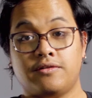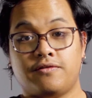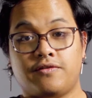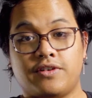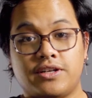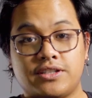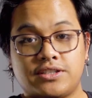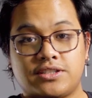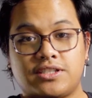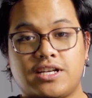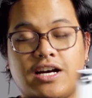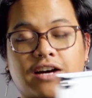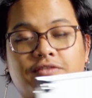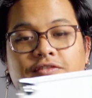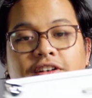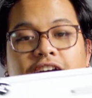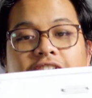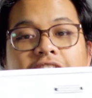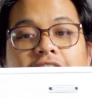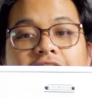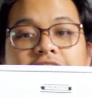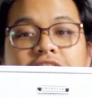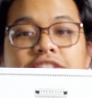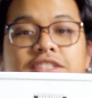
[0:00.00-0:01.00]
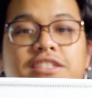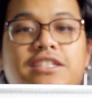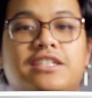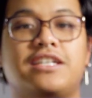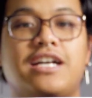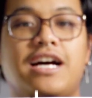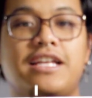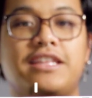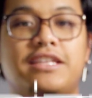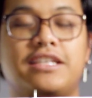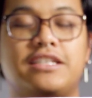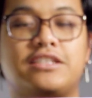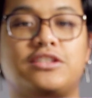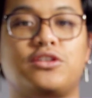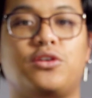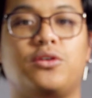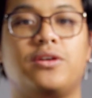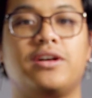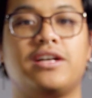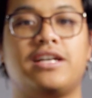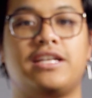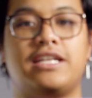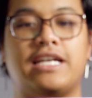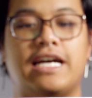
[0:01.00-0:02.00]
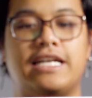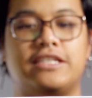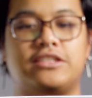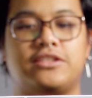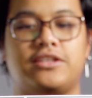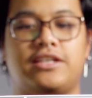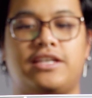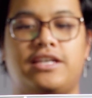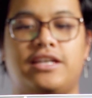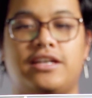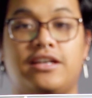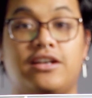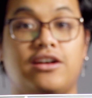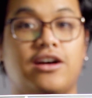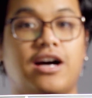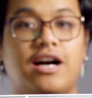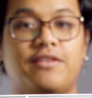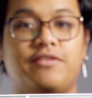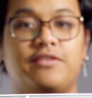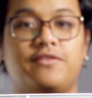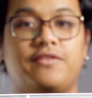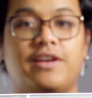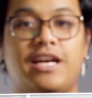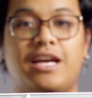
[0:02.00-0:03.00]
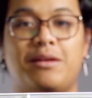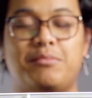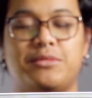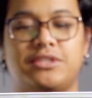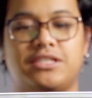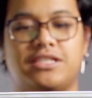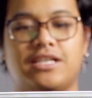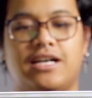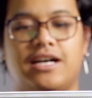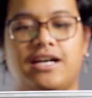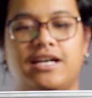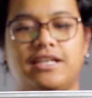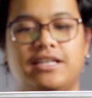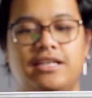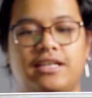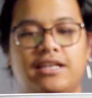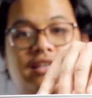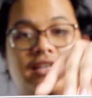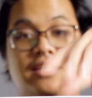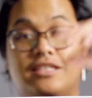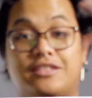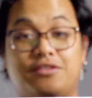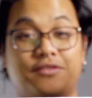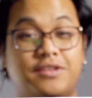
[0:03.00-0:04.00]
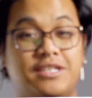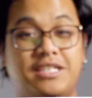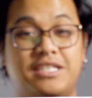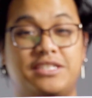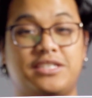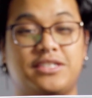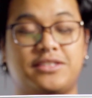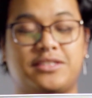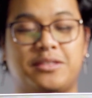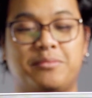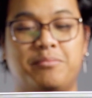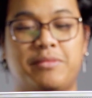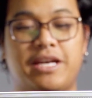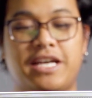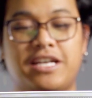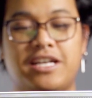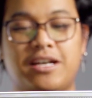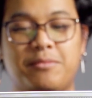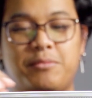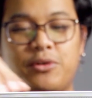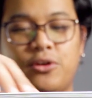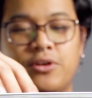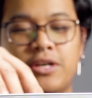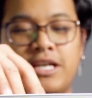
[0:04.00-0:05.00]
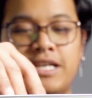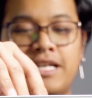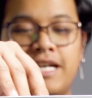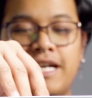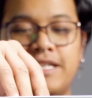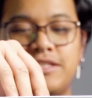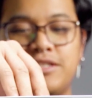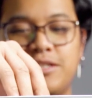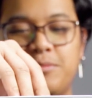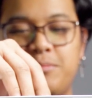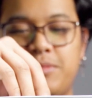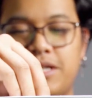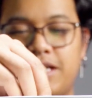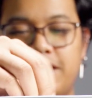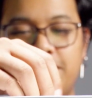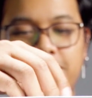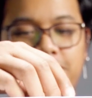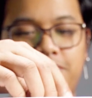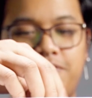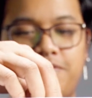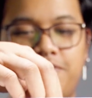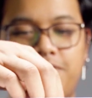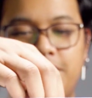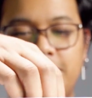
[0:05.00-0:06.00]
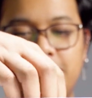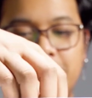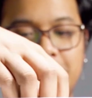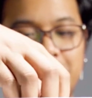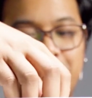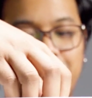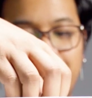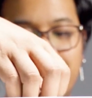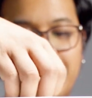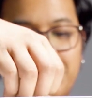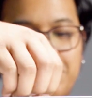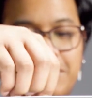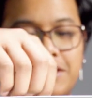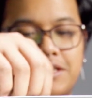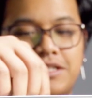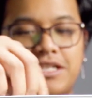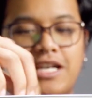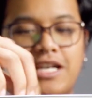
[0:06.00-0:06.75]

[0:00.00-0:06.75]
First off, I actually got this organizer here off of Amazon. It's really just a makeup organizer, but it fits pretty much